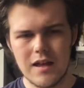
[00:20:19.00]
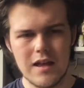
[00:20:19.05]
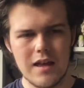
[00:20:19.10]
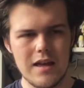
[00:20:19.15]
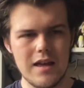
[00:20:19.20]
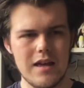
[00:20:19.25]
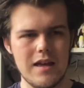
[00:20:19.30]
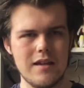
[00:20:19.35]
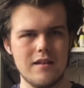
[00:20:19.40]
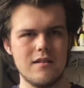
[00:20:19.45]

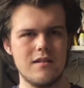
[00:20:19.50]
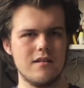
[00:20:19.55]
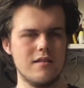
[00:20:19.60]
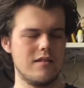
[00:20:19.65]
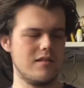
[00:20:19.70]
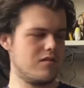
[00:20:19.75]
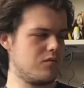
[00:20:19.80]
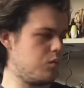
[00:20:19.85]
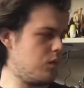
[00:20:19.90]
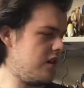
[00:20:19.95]
in
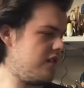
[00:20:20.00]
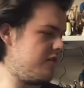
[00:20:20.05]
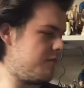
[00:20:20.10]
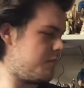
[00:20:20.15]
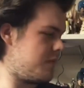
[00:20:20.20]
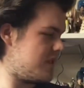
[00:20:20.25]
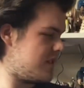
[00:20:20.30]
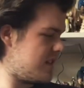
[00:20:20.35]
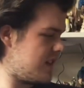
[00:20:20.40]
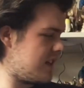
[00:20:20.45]
this wave.
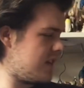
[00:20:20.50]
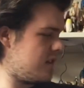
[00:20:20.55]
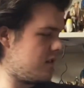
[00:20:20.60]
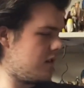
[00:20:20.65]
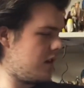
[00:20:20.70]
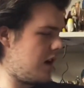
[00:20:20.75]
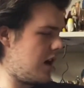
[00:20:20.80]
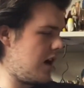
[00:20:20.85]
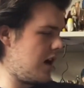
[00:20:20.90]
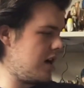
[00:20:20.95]
Particular
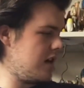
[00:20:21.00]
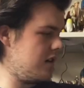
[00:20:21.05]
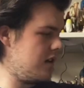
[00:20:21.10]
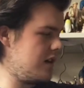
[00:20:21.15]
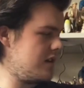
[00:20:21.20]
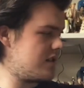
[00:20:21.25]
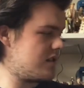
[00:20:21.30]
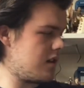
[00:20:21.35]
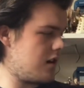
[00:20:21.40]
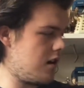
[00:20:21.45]

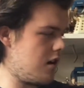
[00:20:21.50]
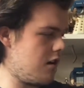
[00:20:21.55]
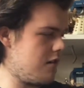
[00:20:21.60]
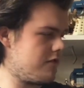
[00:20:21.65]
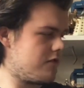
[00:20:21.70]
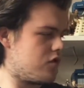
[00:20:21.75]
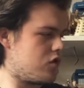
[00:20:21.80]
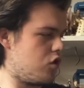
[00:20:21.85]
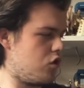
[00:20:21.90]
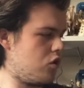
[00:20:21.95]
highlights are,
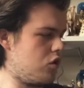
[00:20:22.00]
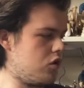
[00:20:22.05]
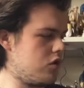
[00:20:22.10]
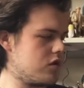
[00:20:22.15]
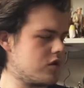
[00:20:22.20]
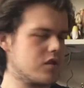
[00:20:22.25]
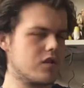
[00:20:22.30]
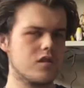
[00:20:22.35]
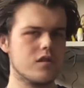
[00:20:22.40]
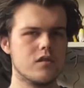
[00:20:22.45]
of
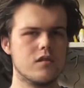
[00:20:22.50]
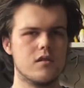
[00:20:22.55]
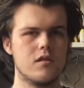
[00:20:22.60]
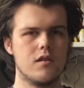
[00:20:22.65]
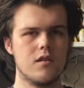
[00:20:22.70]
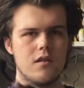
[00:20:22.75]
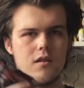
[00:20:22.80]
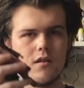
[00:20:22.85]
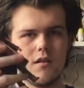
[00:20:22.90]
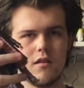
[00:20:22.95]
course,
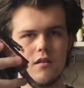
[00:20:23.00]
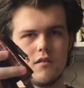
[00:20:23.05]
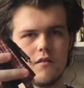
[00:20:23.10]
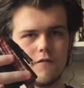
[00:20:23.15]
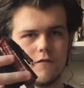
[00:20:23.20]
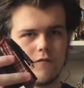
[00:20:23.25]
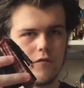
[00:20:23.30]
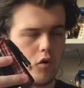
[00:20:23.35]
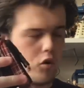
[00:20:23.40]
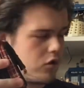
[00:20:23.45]
the
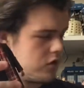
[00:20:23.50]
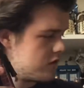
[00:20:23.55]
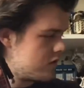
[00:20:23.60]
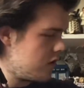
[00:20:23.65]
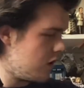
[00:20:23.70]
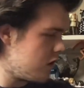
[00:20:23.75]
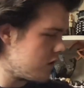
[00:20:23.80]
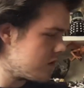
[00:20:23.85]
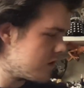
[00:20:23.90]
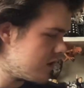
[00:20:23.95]
Fourth
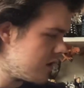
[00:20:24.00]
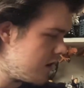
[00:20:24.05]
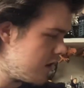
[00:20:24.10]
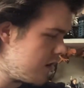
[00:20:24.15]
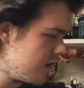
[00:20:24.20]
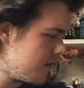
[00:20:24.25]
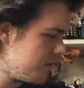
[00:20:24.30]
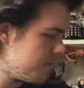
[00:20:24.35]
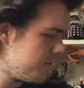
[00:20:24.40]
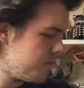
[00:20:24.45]
Doctor,
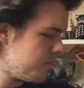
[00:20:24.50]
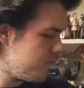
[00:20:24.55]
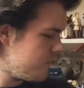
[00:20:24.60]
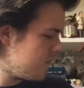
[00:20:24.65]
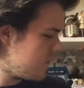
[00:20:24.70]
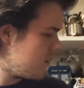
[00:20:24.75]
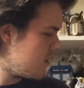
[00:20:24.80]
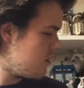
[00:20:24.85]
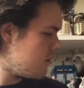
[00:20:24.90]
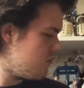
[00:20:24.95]

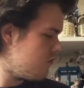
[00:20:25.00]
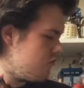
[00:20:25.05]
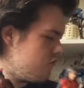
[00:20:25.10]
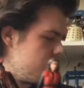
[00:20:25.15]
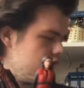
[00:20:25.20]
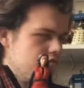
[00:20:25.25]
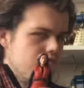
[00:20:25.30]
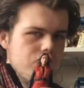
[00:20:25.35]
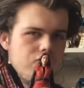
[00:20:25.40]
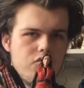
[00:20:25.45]

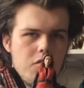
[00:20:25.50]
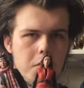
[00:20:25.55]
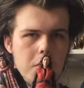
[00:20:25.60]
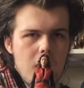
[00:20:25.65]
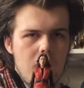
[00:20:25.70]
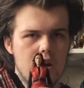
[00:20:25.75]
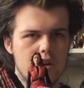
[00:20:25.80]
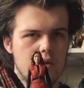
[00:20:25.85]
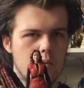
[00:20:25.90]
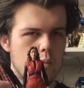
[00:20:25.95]

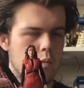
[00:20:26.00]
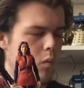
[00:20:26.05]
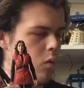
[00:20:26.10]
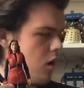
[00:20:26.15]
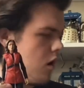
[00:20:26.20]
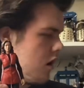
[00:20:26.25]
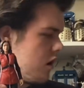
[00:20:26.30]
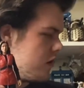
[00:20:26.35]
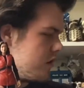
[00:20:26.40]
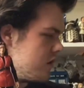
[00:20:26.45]
Romana
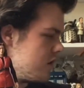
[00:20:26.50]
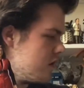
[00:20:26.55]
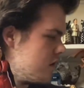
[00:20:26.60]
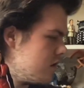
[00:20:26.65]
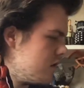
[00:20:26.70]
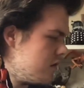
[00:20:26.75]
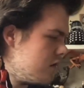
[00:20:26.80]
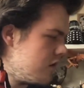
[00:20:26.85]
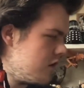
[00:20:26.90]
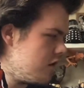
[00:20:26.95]
1,
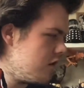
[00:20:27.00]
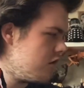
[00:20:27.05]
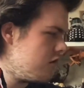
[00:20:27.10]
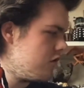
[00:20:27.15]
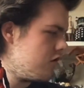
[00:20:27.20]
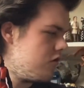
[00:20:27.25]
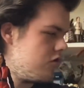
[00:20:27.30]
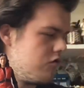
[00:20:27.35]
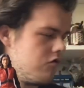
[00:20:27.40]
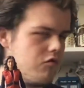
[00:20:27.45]

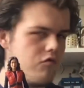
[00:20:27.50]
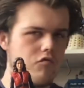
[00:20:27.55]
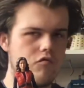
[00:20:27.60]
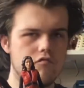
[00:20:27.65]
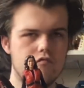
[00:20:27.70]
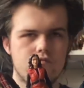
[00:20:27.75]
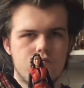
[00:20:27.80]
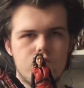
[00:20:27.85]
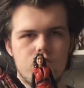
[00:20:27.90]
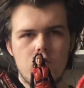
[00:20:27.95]

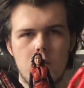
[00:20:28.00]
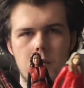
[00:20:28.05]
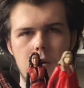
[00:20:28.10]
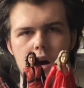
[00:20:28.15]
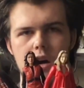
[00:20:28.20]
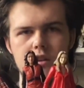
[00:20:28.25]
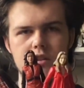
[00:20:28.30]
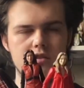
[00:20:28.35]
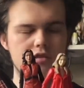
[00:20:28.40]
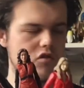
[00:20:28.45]

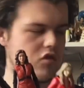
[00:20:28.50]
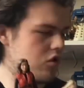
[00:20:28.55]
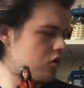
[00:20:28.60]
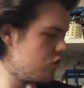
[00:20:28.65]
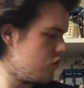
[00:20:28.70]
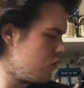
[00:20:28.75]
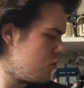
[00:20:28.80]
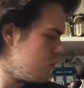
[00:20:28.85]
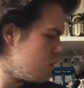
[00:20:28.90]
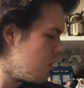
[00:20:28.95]
Romana
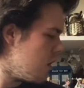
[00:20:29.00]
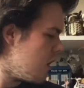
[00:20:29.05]
2,